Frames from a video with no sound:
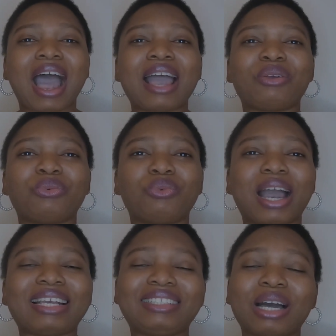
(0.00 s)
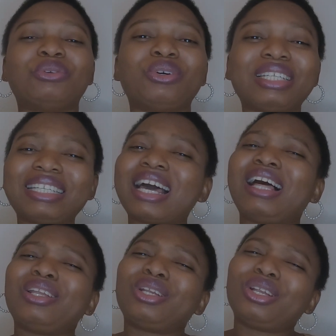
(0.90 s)
I downloaded
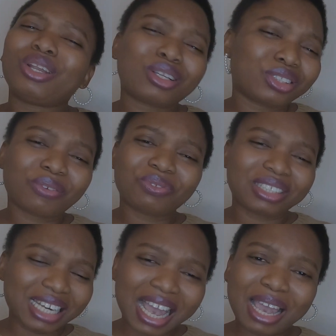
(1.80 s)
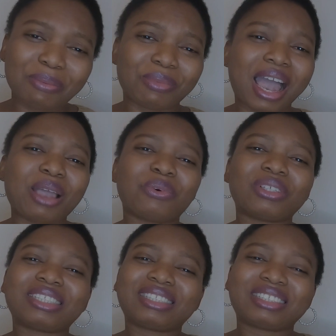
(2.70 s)
a lot of them. I
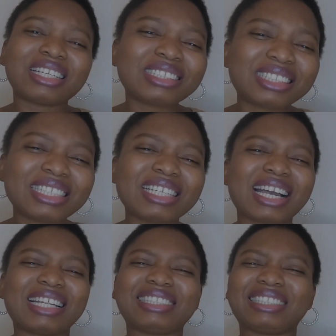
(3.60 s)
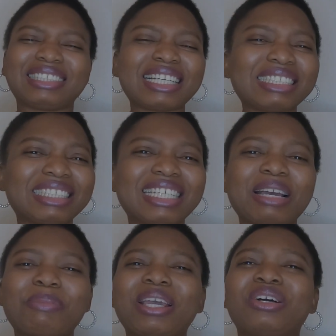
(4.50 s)
was searching and searching.
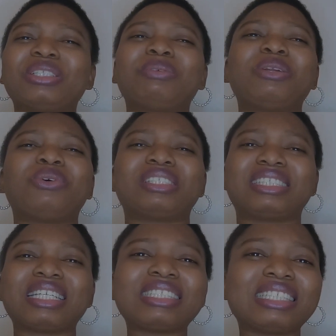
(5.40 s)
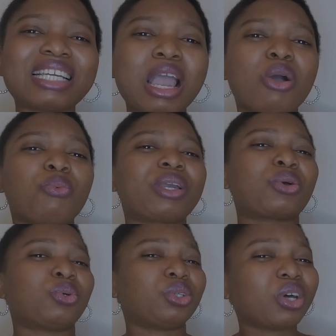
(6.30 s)
My husband was searching. We
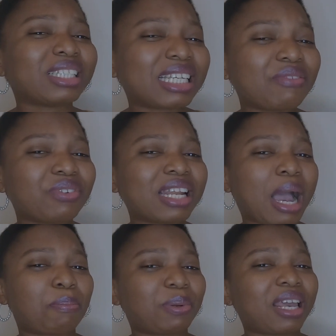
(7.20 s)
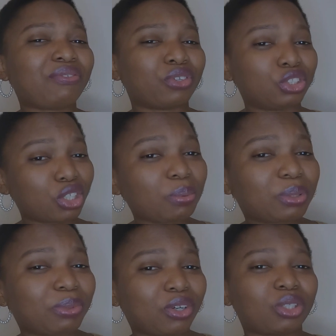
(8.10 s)
could not even apply for
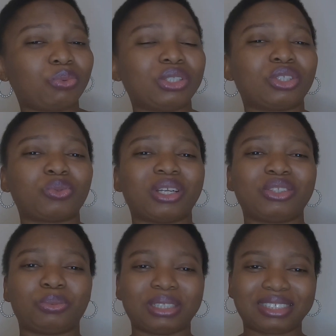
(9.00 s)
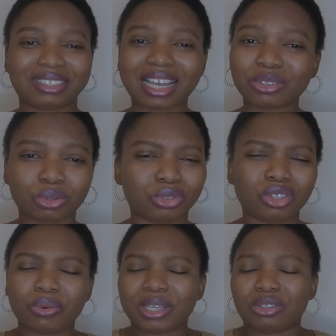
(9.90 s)
jobs because we just wanted to be settled. You
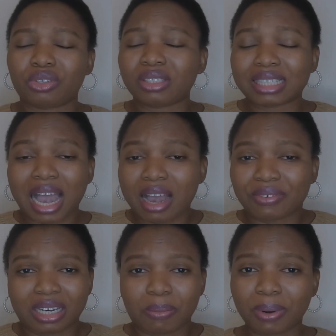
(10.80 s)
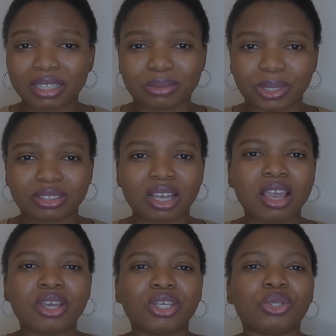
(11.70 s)
know, when you don't have an apartment,
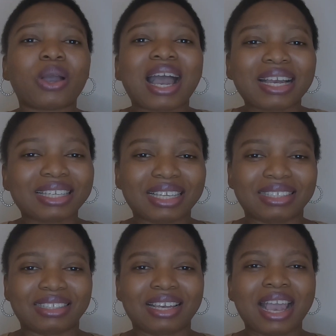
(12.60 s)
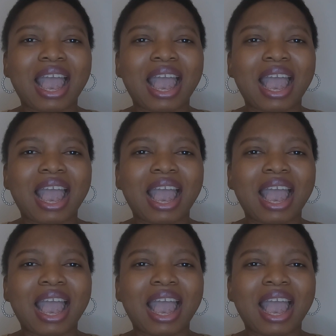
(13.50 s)
you're hanging.